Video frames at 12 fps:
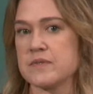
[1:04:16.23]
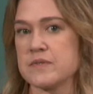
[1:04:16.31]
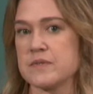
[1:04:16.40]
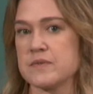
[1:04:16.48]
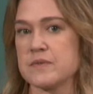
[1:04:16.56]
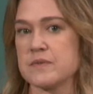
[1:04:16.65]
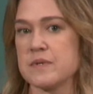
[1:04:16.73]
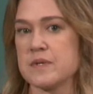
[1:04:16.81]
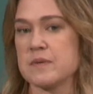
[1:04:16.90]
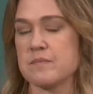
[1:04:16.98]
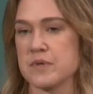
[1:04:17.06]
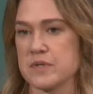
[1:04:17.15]
to
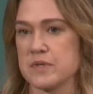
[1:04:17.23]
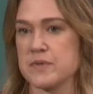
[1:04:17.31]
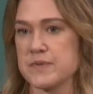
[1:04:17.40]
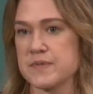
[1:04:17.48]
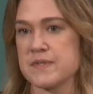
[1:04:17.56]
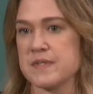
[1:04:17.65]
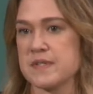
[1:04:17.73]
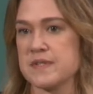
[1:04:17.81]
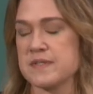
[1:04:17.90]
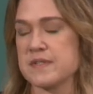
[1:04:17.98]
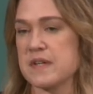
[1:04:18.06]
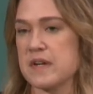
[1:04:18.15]
produce
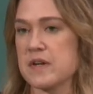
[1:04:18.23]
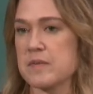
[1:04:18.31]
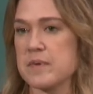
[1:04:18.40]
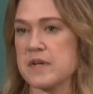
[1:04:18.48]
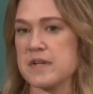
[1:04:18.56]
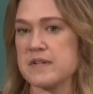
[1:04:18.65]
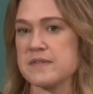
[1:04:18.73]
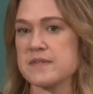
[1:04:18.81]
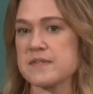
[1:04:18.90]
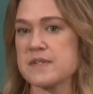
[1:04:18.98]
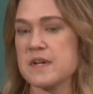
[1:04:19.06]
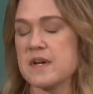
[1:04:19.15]
these
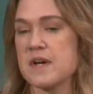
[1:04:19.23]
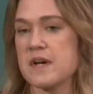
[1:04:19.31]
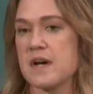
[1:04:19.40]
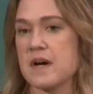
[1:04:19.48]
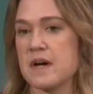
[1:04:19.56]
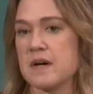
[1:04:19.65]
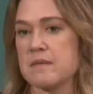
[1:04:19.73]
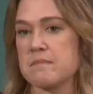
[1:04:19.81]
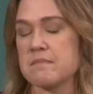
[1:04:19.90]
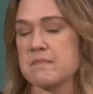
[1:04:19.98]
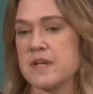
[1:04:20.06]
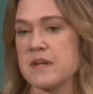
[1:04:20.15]
therapies,
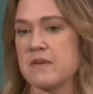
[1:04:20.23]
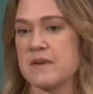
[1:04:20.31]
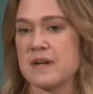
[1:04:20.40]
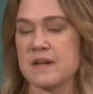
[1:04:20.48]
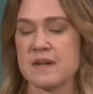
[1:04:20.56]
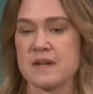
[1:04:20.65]
and